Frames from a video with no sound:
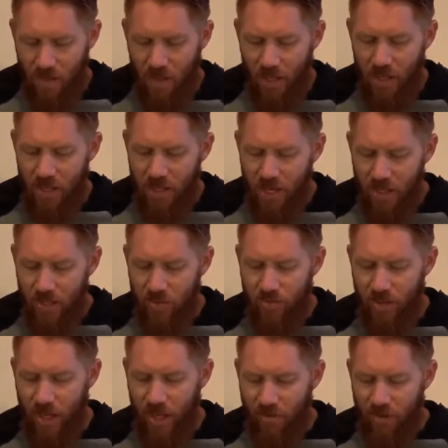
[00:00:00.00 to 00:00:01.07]
And yet you
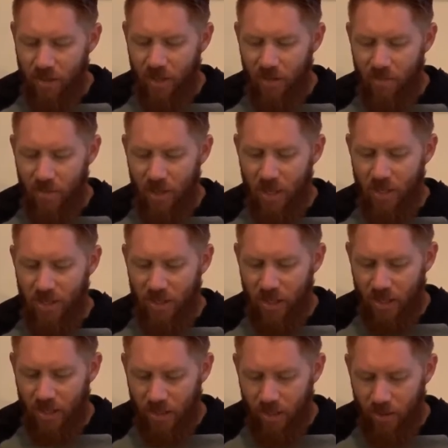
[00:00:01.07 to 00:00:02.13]
never gave me a
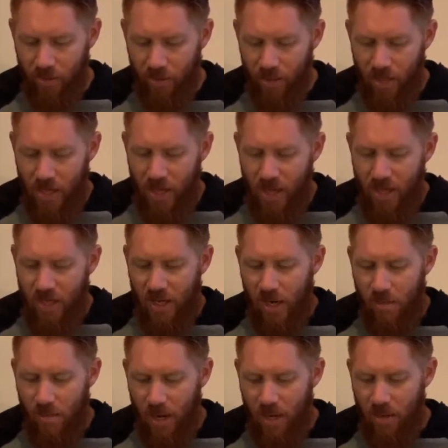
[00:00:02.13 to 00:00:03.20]
young goat that I
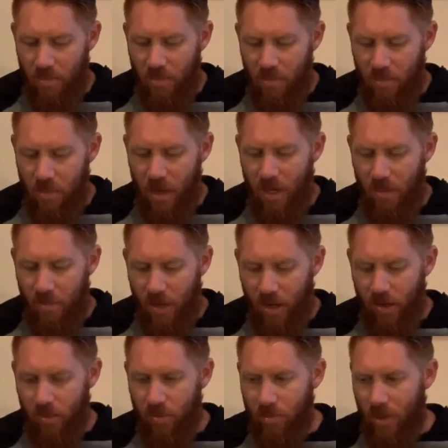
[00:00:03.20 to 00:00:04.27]
might make
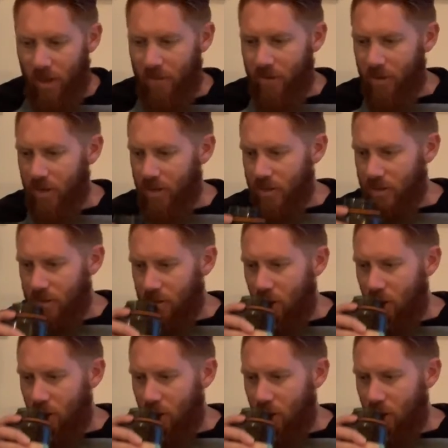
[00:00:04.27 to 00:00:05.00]
merry with my friends.